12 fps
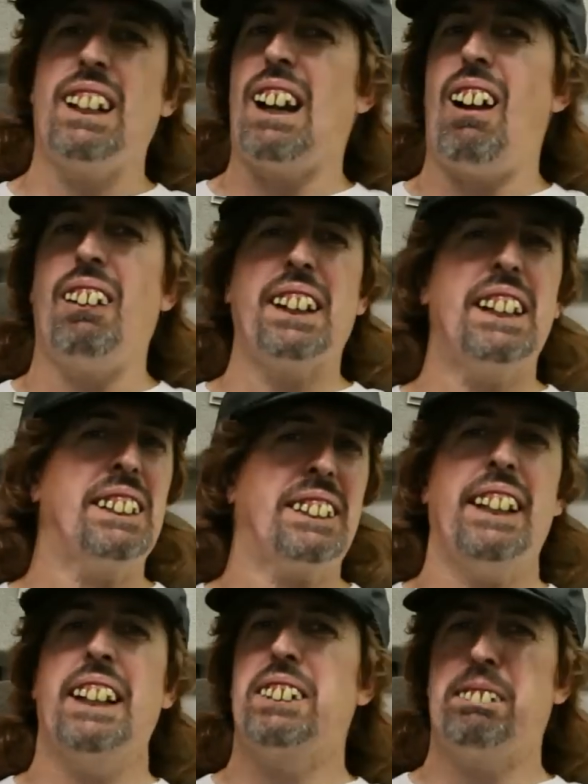all these
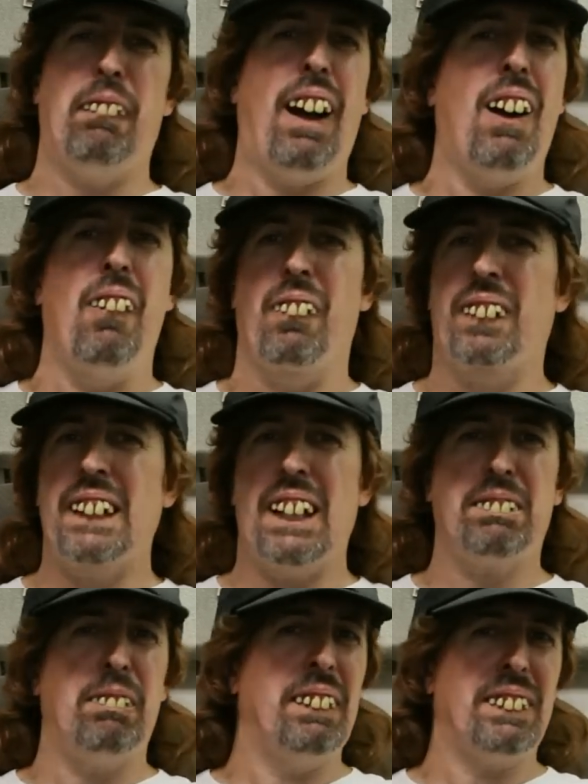things smoke?
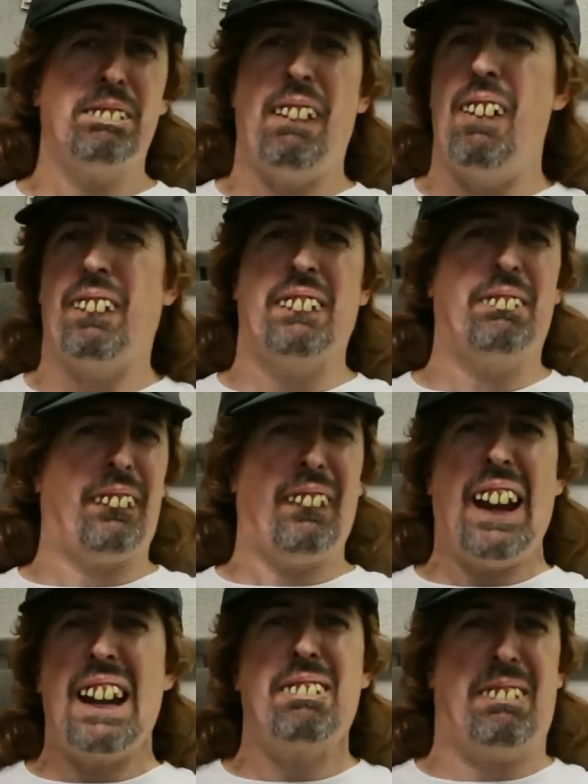They've been smoking
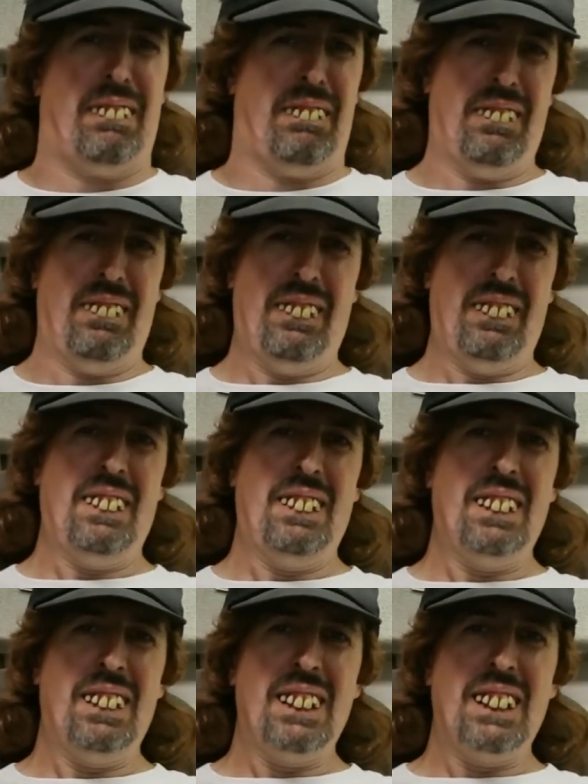forever.
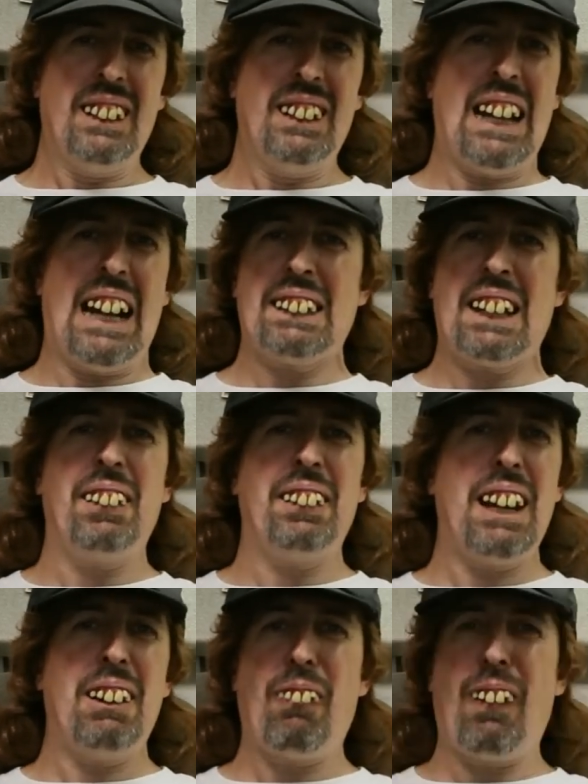That's how
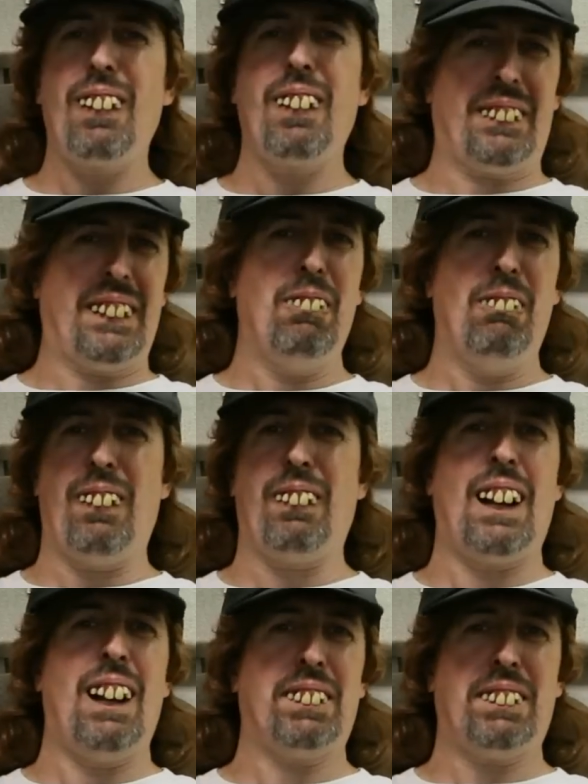they work. They work
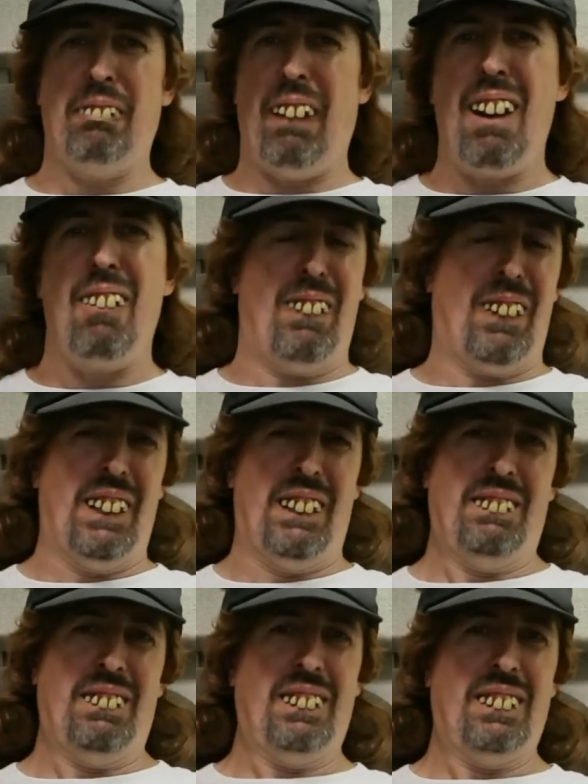on smoke.
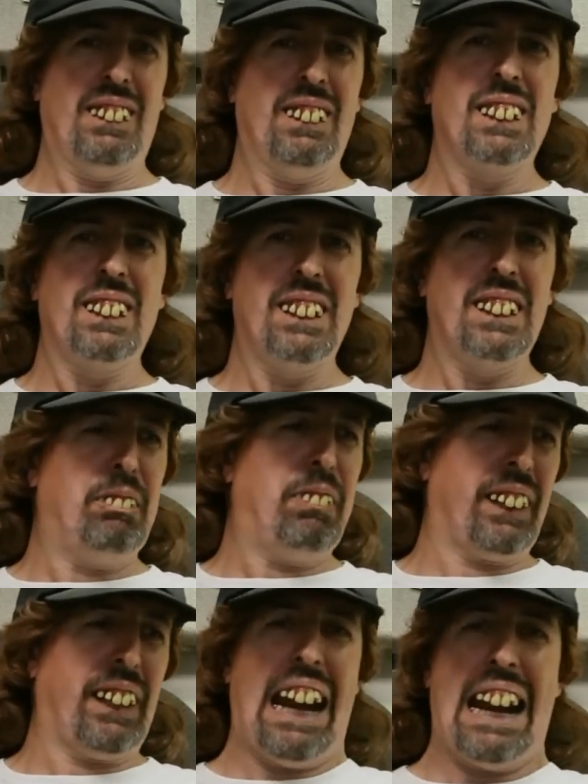You
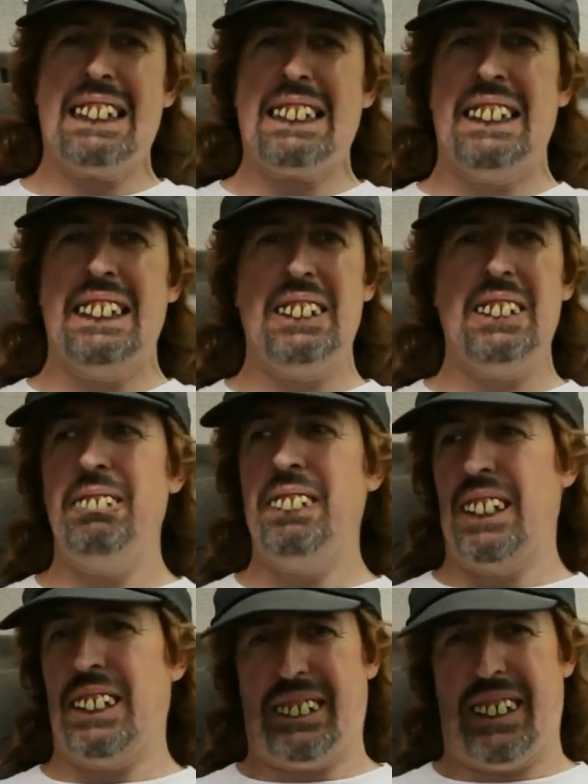put gas in them and
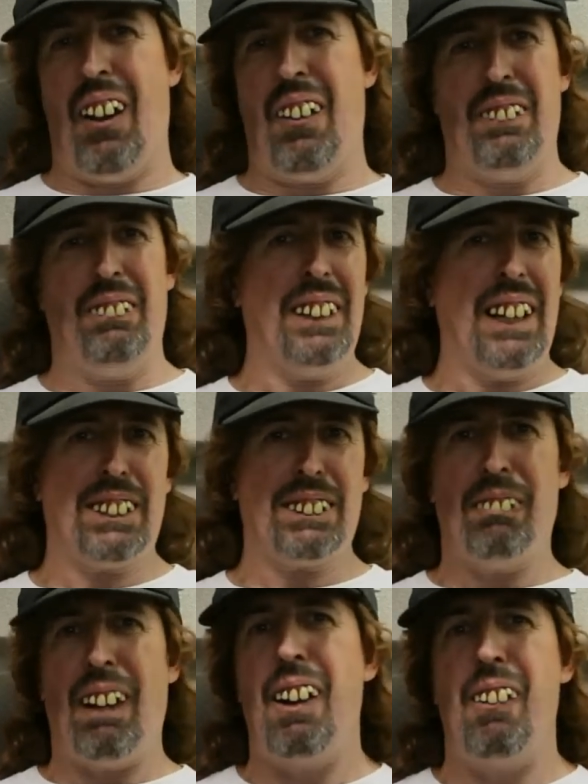you start them and they
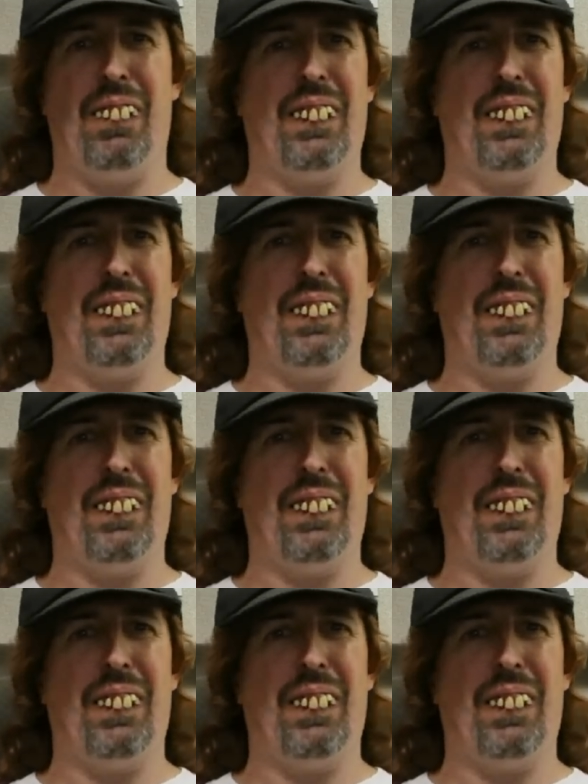smoke.